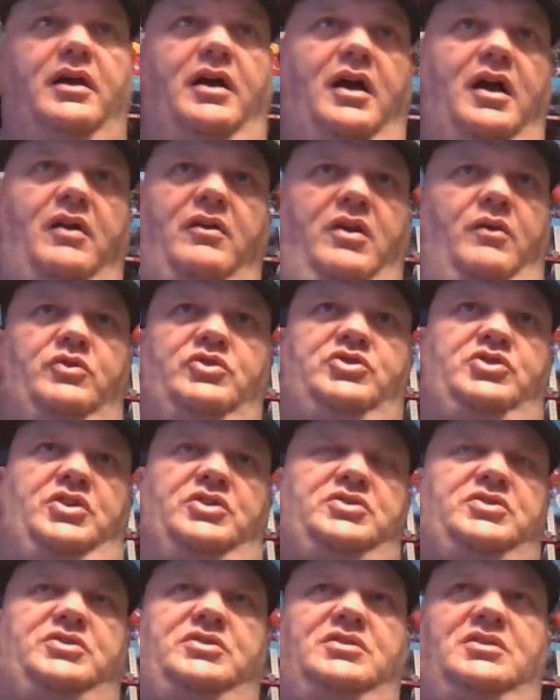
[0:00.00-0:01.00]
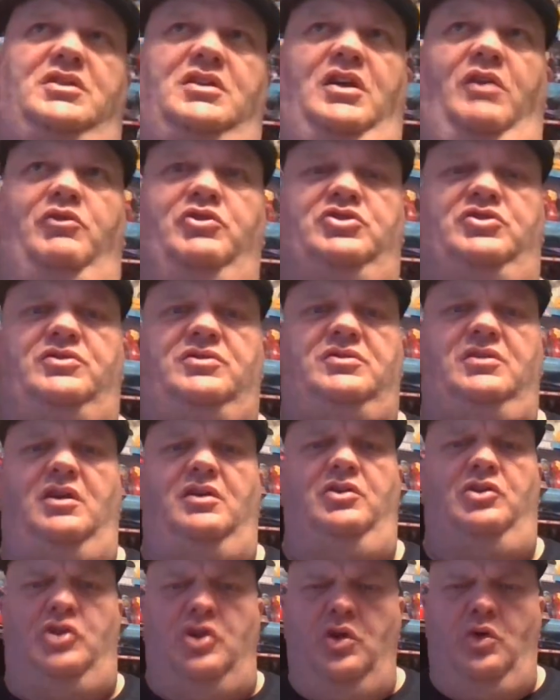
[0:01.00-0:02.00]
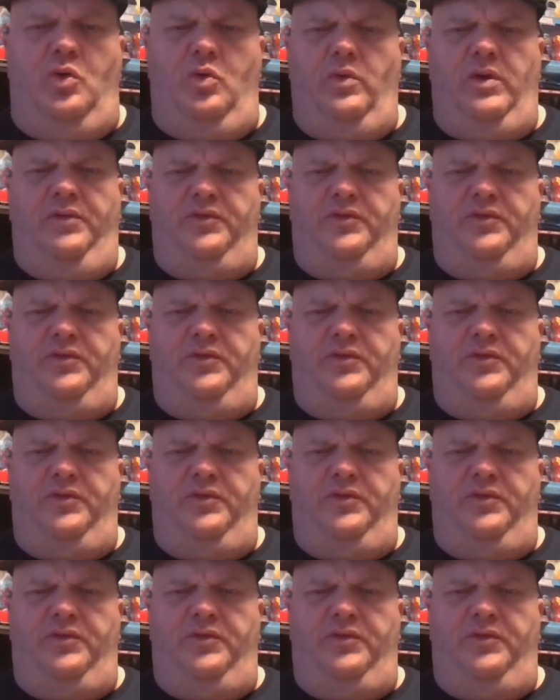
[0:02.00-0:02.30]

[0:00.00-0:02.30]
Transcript: Uh, it was just, it was new,